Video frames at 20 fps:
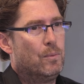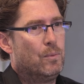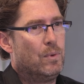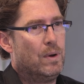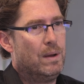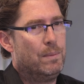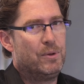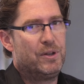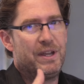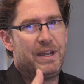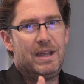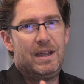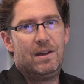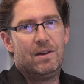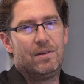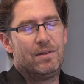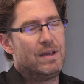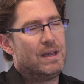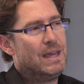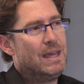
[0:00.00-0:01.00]
we're able to
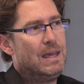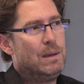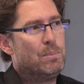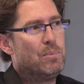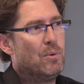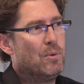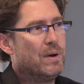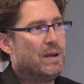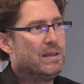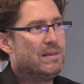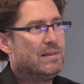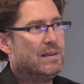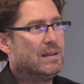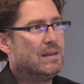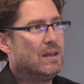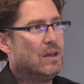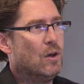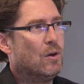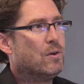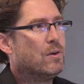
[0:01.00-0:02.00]
hear the key points that
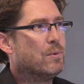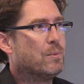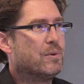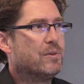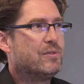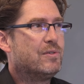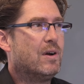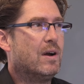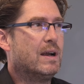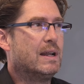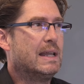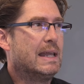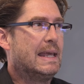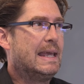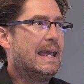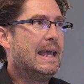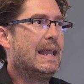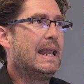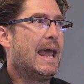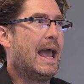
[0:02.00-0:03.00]
the owner was trying to
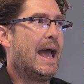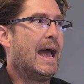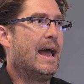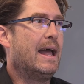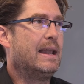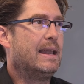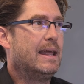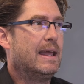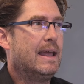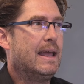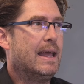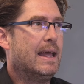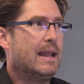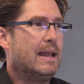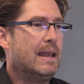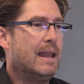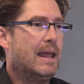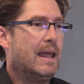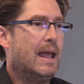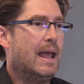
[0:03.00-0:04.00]
get at
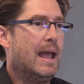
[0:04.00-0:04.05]
and,